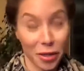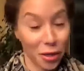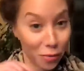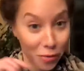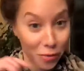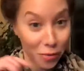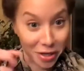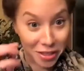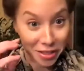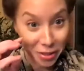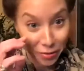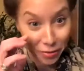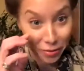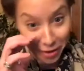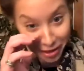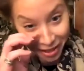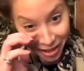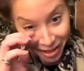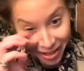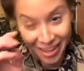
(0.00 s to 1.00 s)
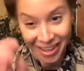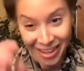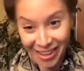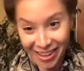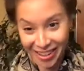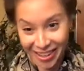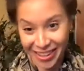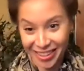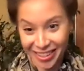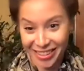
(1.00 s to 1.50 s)
don't want to see one.
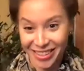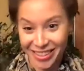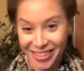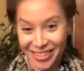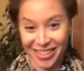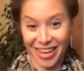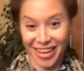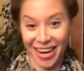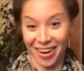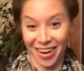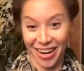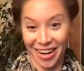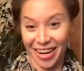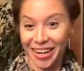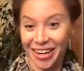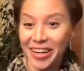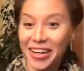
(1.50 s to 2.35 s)
Scary.